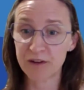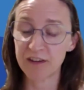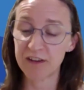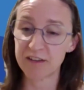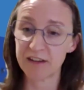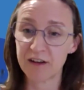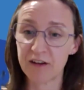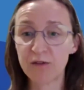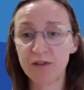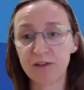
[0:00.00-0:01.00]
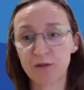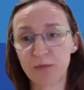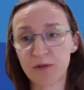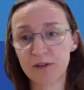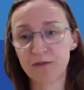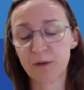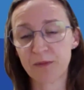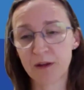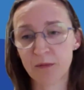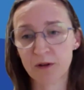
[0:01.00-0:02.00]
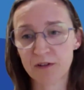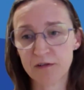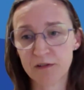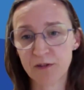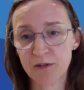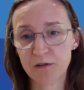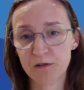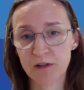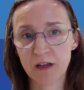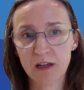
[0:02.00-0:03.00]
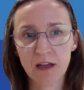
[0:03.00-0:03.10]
Is it at diagnosis or point of ophthalmology referral?